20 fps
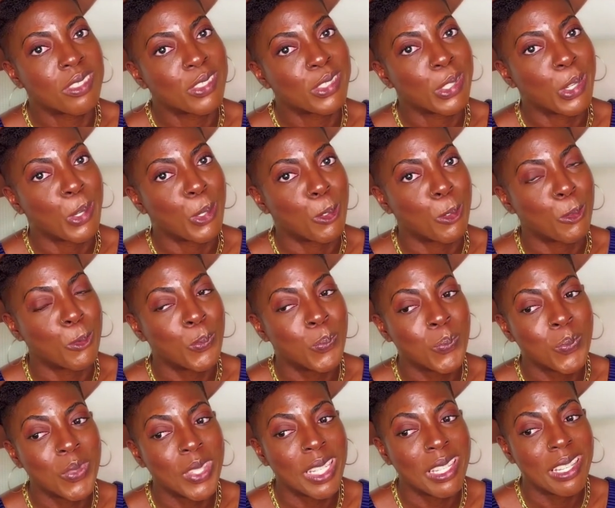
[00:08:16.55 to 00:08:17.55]
So
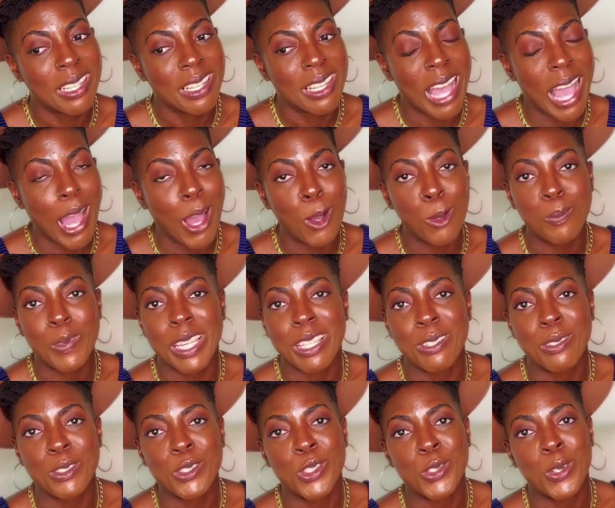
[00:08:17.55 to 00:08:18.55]
I hope that
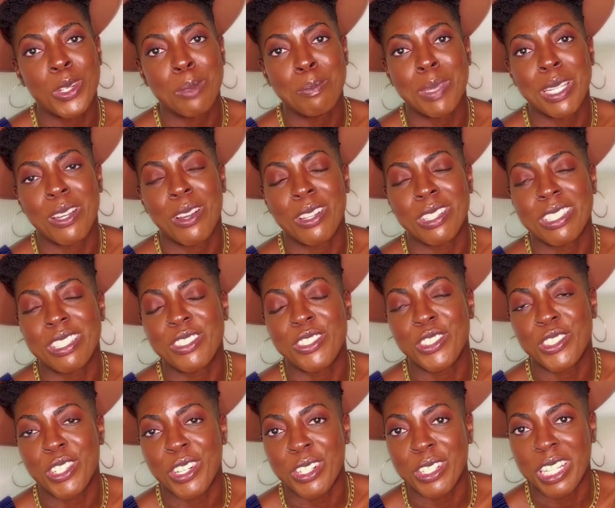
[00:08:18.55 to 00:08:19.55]
you'll join me on this
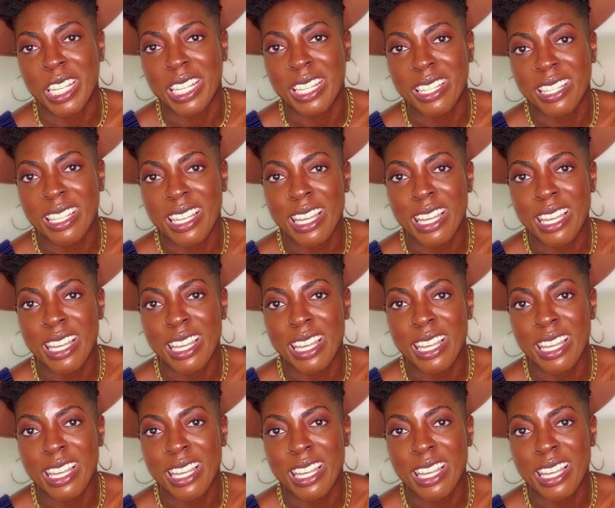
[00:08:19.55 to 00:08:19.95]
journey.